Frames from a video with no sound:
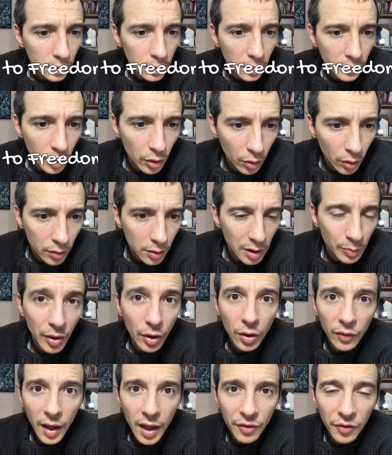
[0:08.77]
Even though in this
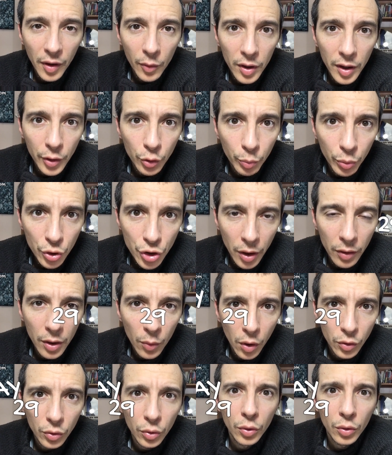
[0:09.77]
period of life I really need to push, I really
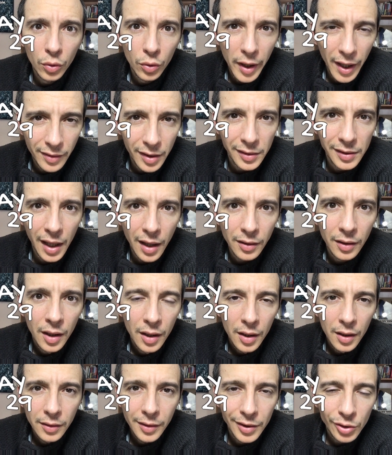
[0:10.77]
want to get things done.
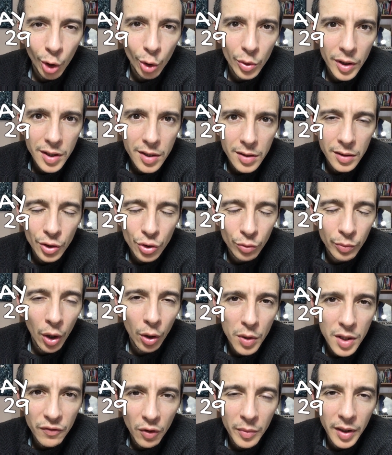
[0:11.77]
There should be
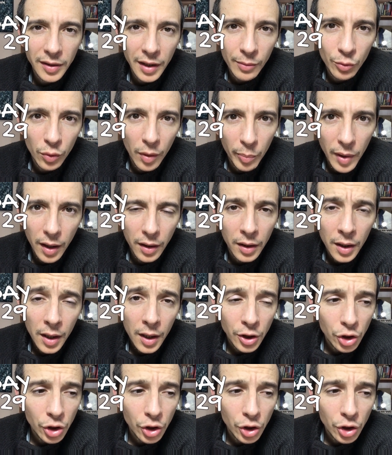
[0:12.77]
always for me a time to unplug.